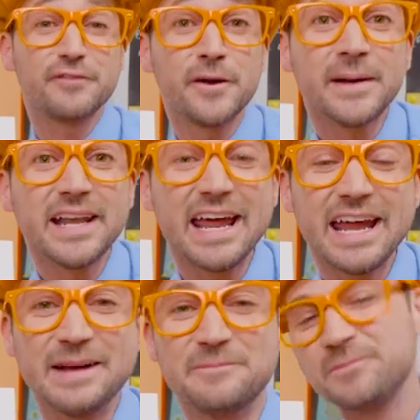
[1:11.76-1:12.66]
my
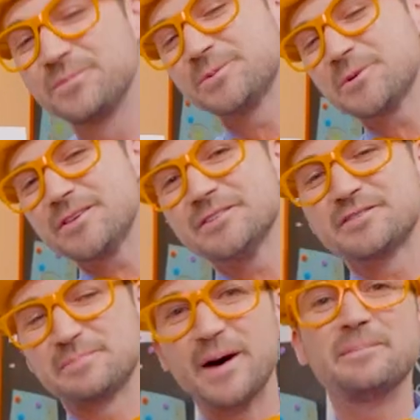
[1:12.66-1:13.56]
name. Will you
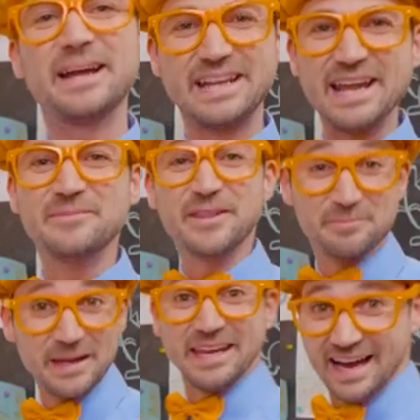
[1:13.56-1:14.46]
spell my name with
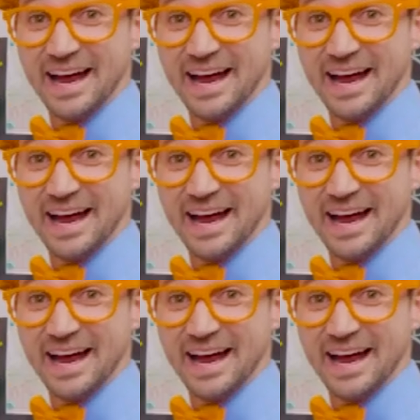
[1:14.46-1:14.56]
me?